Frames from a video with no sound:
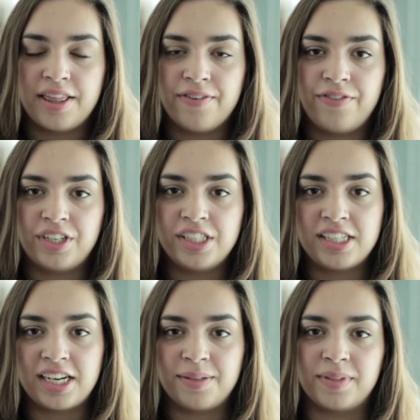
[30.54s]
The first
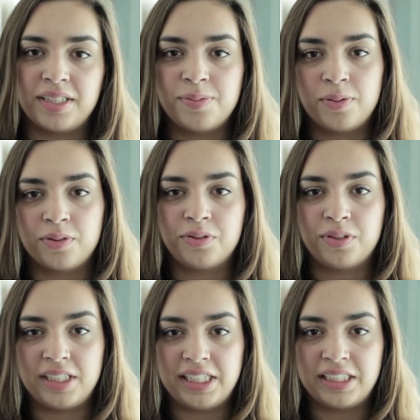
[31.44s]
time I spoke to
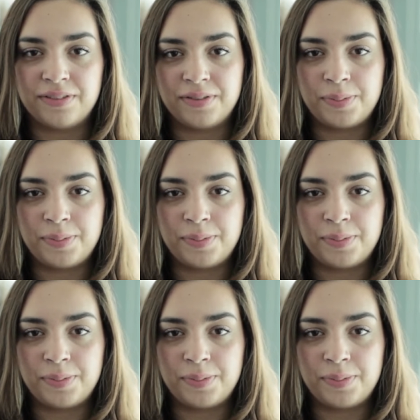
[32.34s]
a native